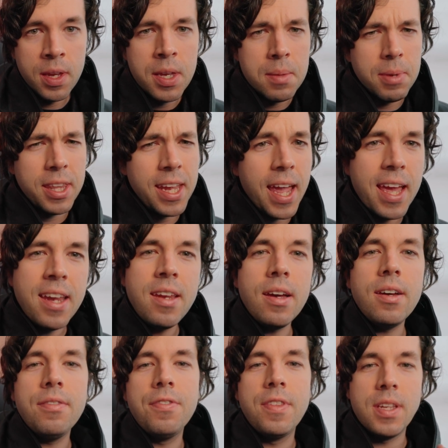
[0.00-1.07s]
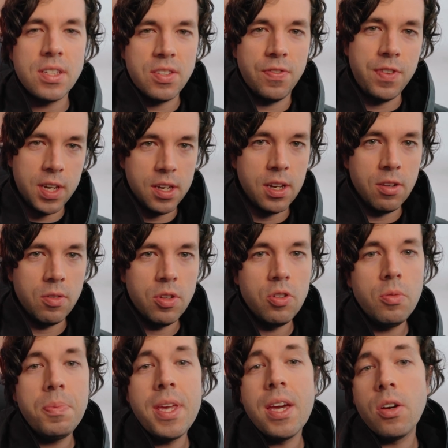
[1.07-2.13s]
By the end of this video,
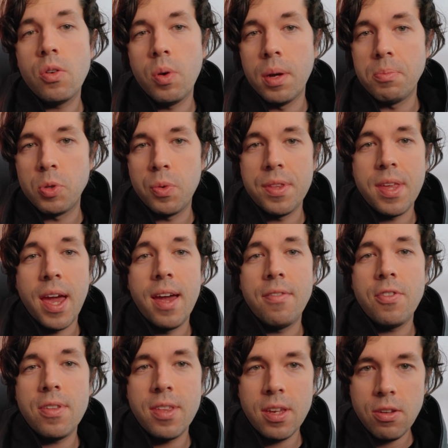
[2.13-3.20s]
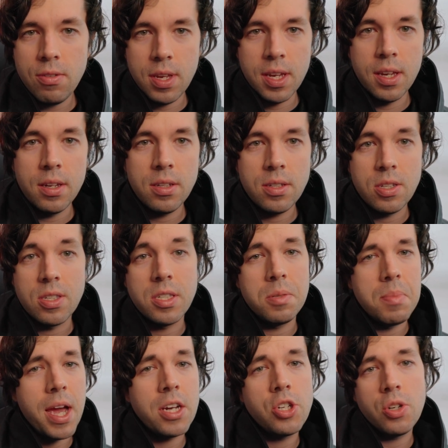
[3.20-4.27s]
you'll be equipped with everything you need to
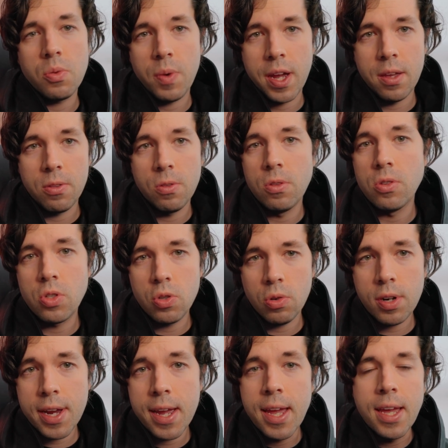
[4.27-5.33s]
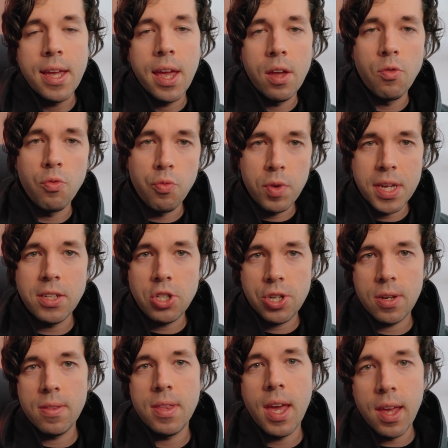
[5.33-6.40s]
smash your way through the story and reach
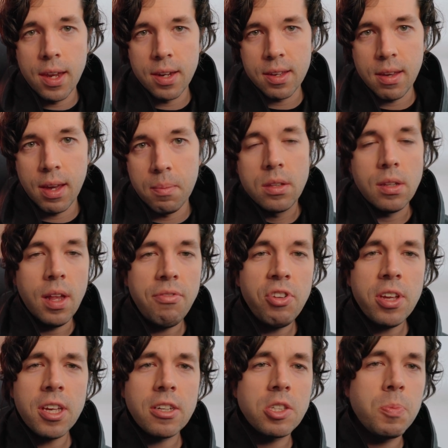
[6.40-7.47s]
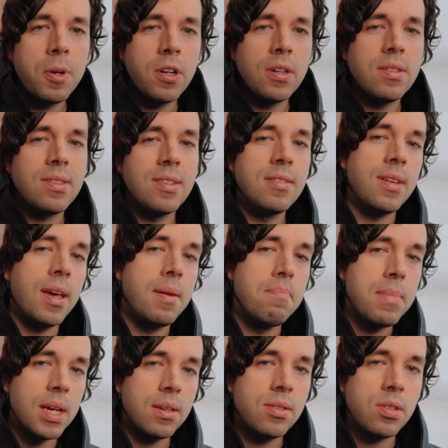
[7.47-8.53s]
the endgame. The leveling experience is a
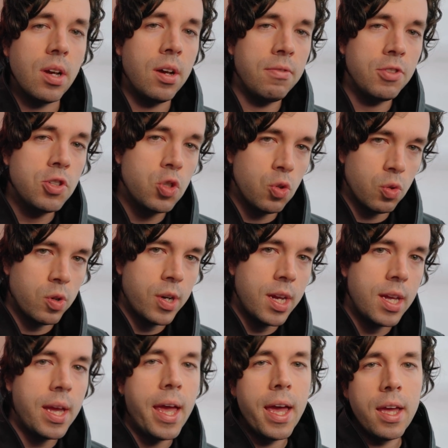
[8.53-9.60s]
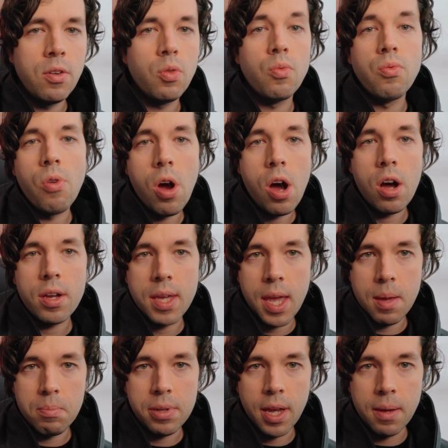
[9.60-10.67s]
mix of story and raw
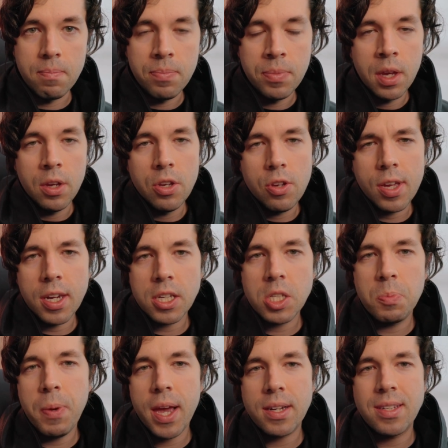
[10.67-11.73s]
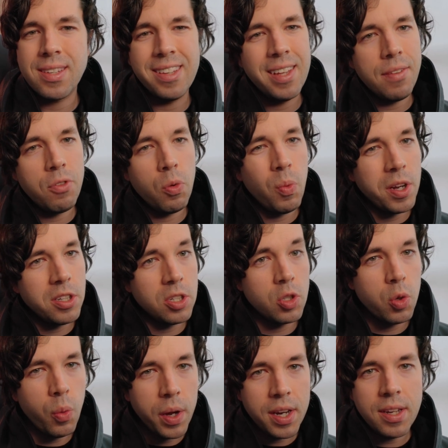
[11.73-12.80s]
gameplay. You can expect level 1 to
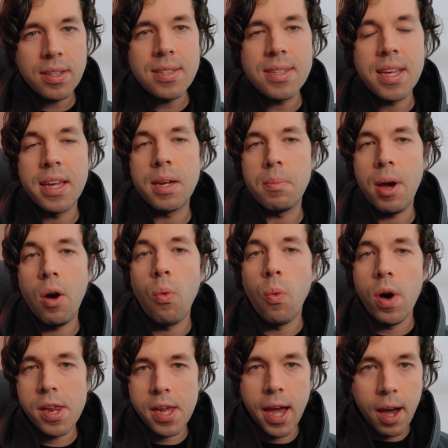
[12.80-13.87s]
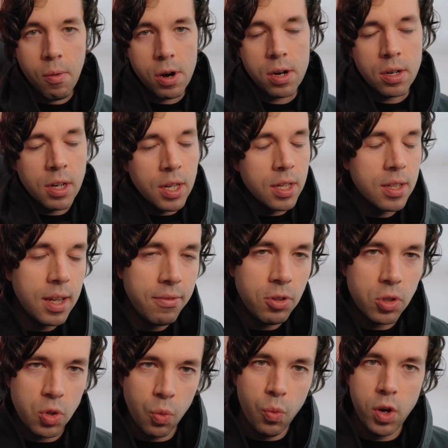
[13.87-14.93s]
20 to take about 1 hour,
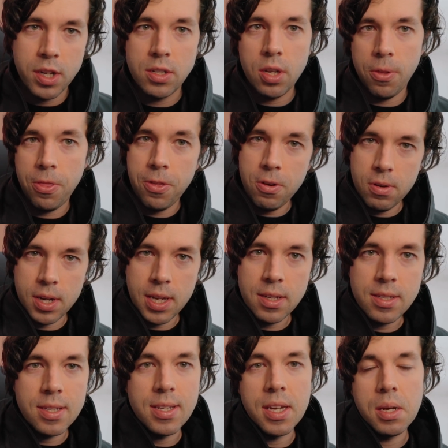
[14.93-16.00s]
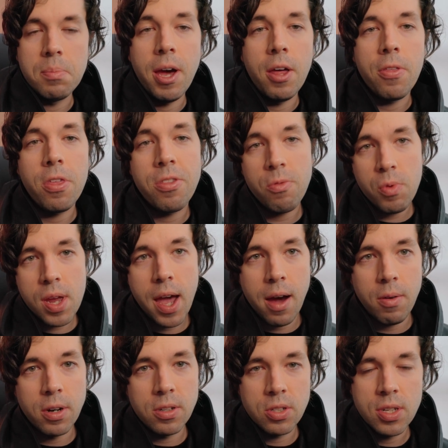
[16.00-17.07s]
levels 1 to 30 to take about 3
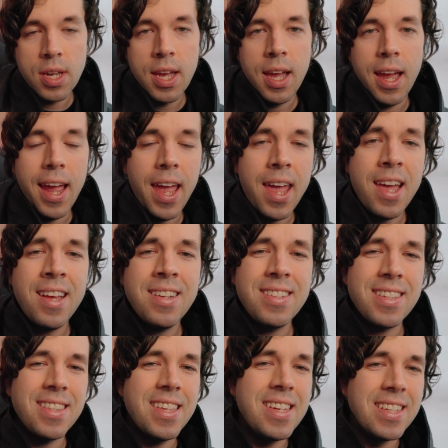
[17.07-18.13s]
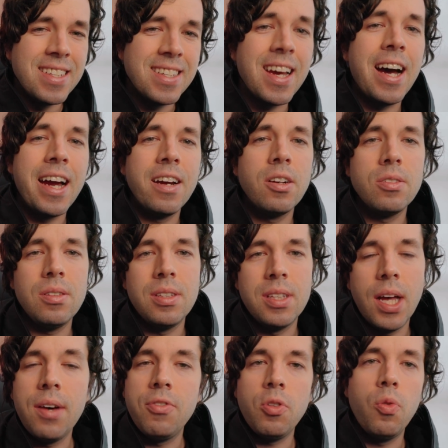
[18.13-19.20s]
hours, and the entire
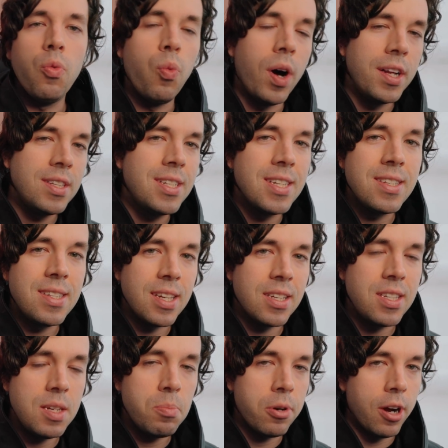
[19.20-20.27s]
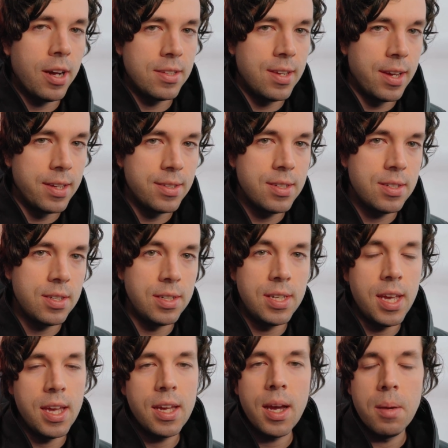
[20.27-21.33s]
level 1 to 60 process to
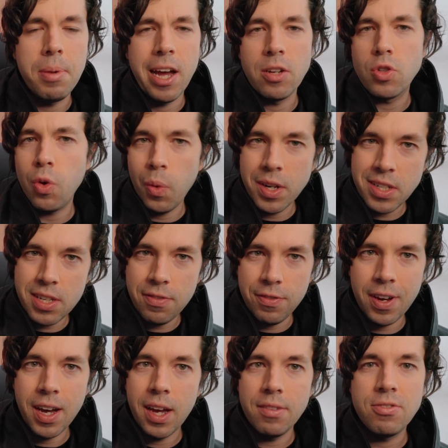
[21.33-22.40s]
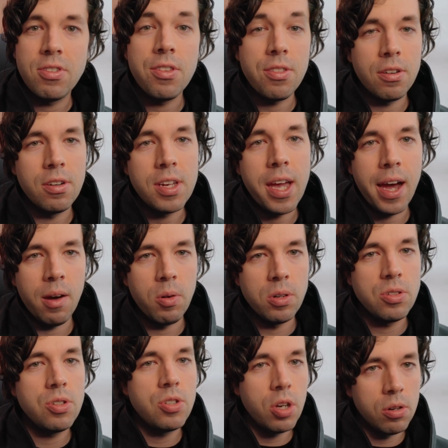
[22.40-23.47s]
take about 25 to 30
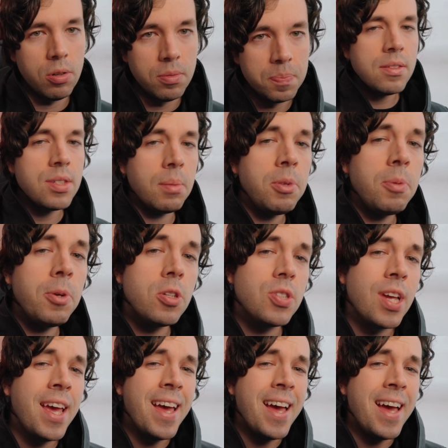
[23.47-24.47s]
hours total. Some of the most